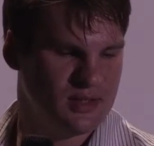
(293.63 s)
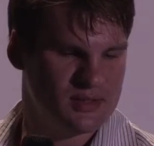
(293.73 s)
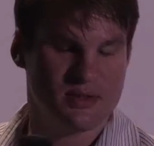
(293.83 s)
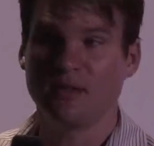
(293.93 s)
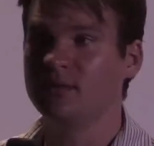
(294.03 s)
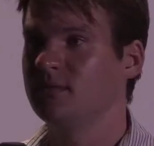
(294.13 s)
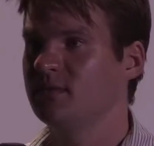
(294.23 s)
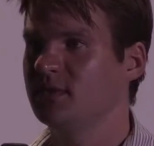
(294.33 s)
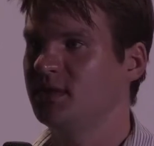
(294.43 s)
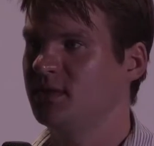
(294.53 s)
So
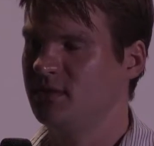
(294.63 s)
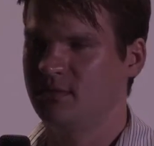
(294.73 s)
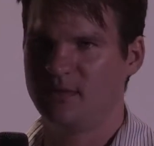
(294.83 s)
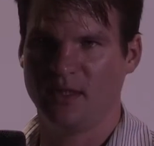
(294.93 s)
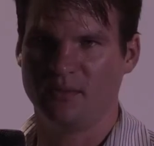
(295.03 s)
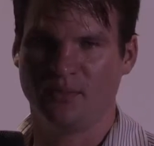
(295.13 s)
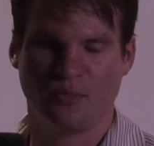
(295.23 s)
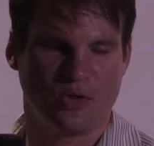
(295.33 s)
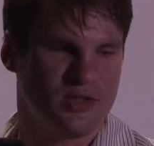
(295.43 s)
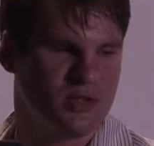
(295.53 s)
let's just a
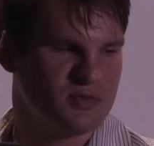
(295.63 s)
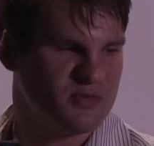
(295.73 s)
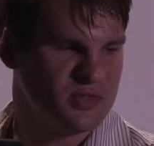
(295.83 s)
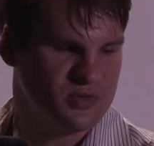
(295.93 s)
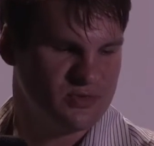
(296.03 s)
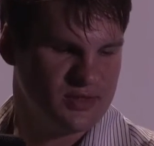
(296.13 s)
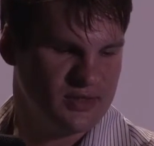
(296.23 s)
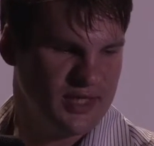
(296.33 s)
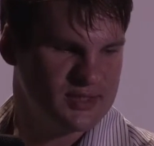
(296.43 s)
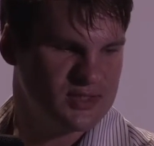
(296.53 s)
broad overview of an
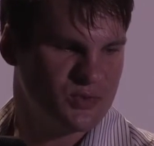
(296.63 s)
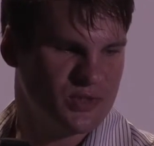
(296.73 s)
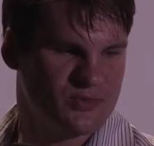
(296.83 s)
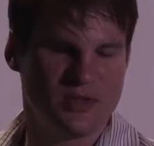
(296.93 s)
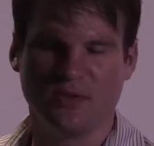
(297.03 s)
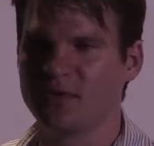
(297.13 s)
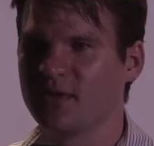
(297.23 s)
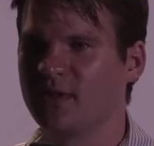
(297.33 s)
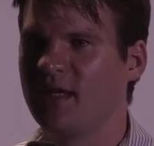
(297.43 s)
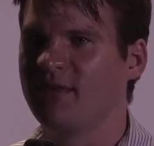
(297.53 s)
ACES workflow for
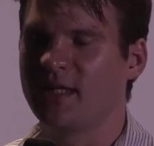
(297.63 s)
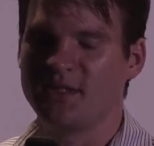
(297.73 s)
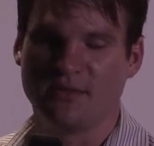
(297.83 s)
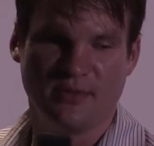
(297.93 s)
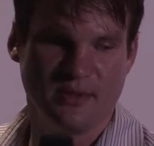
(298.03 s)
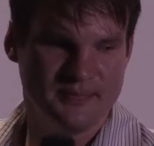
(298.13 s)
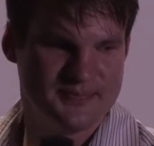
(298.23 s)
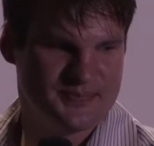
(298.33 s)
a live action film.